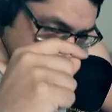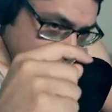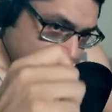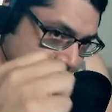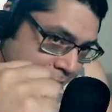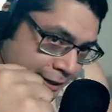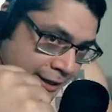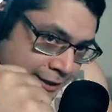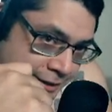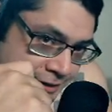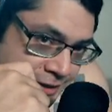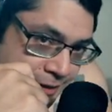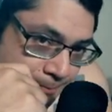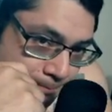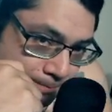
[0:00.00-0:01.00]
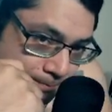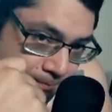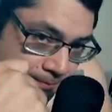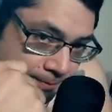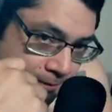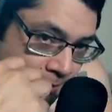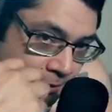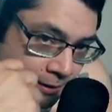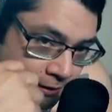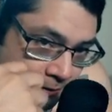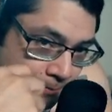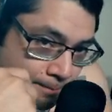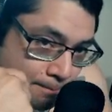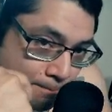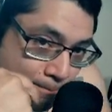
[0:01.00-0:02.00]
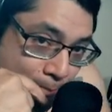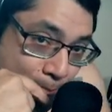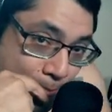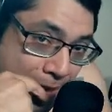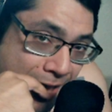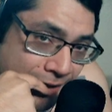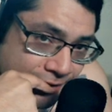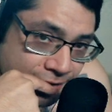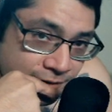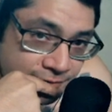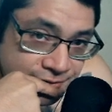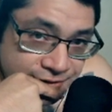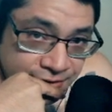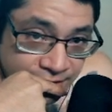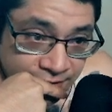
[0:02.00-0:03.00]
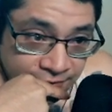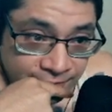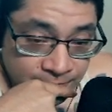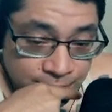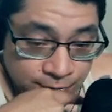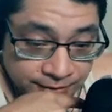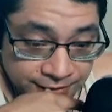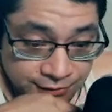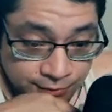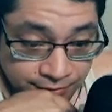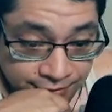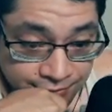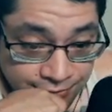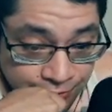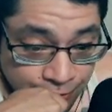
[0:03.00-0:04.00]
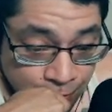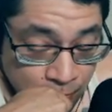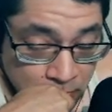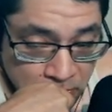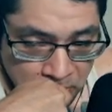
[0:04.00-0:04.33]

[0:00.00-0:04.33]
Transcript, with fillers: and and a a, a baddie of a study from 2022.